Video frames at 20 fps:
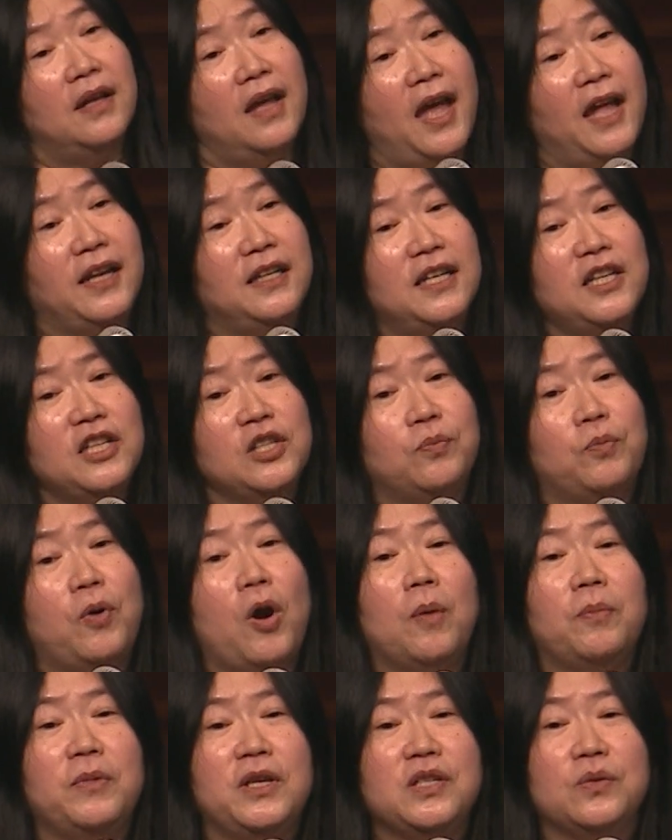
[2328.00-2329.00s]
And this
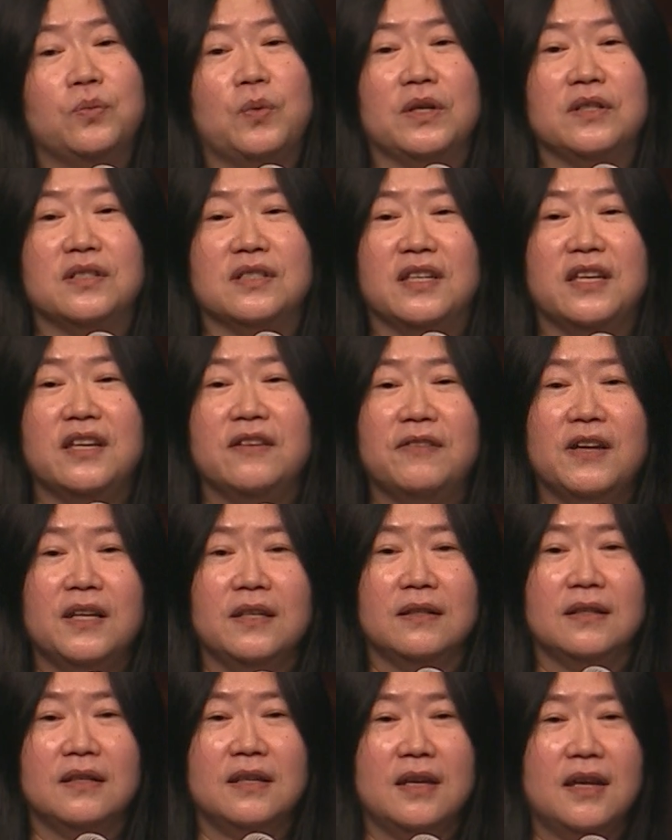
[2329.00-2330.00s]
promise was
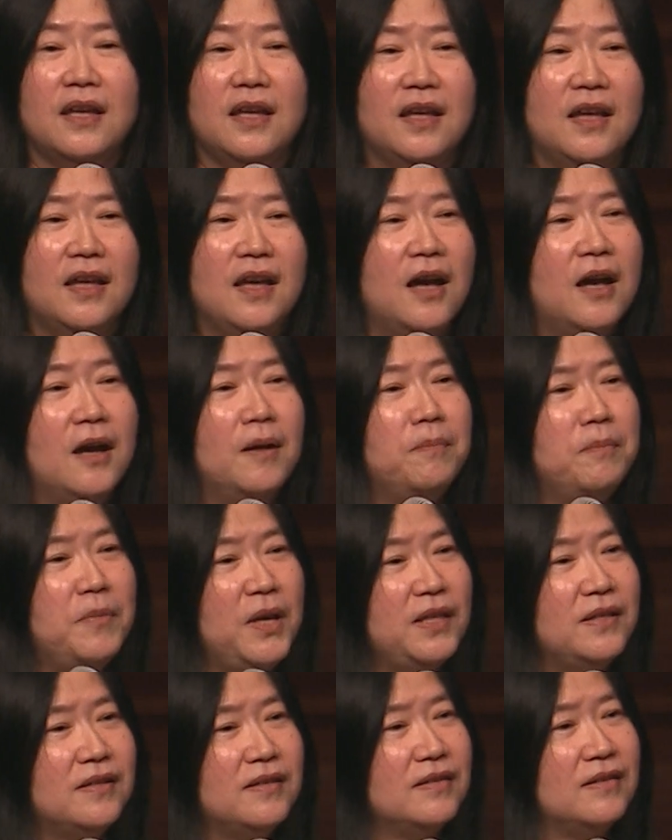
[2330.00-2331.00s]
given
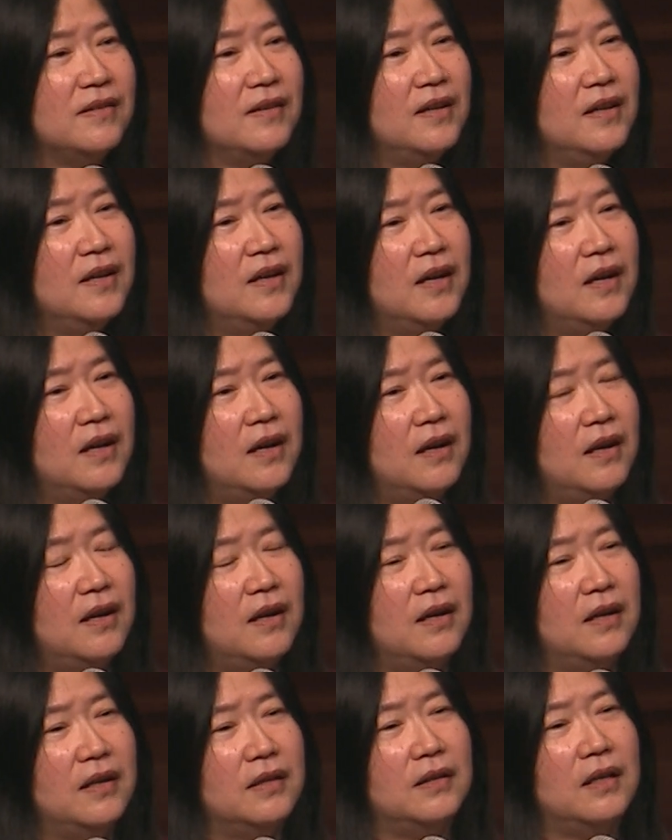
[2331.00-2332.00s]
amidst,
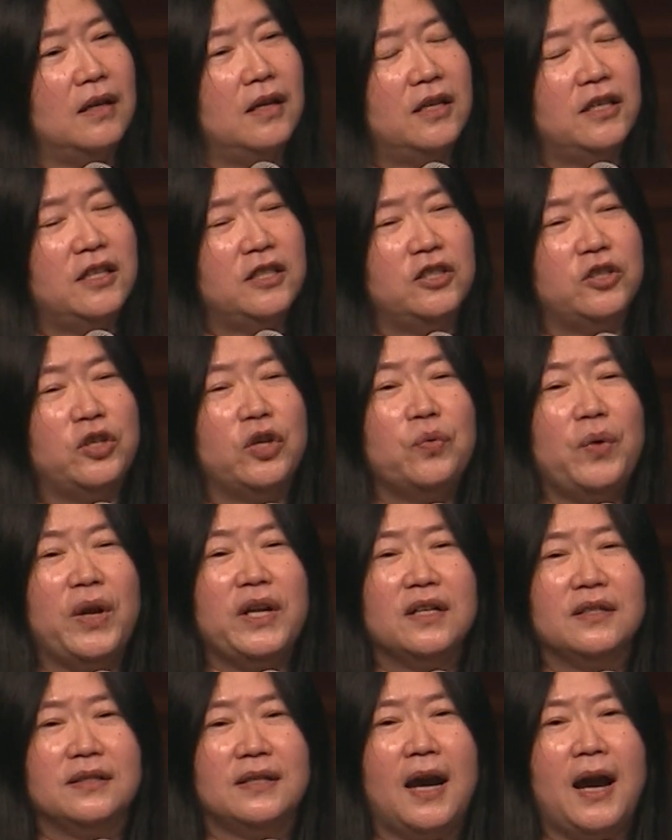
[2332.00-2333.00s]
a, uh,
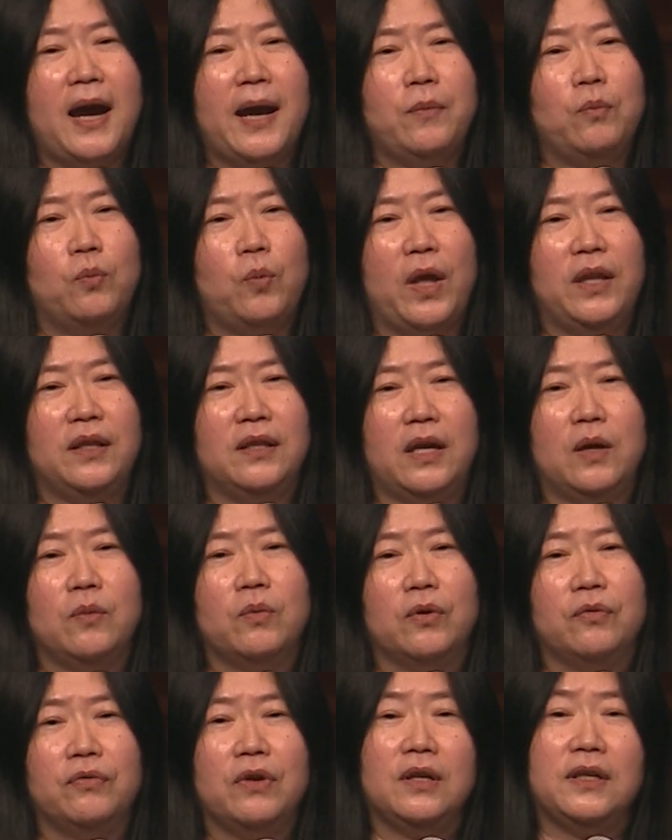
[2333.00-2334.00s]
during a time when they
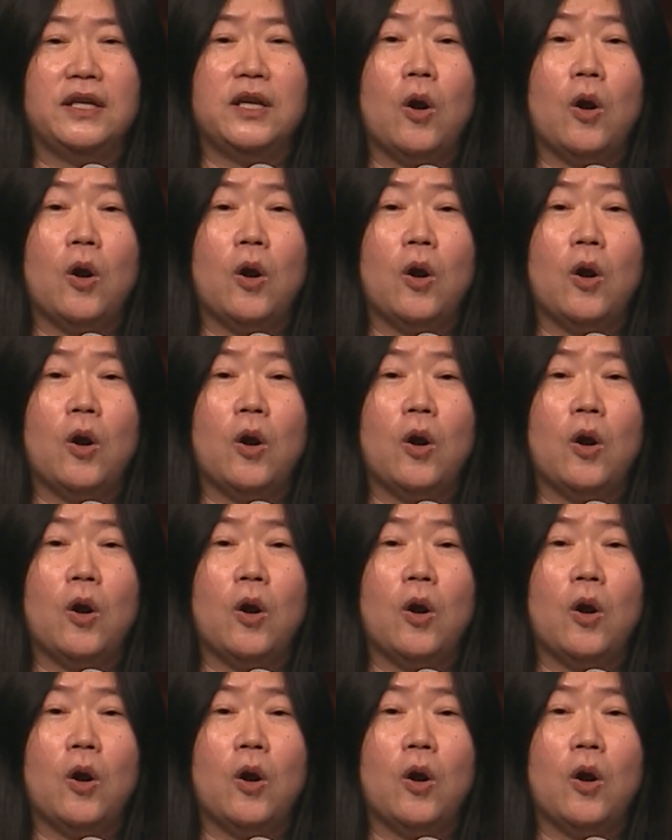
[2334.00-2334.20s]
were really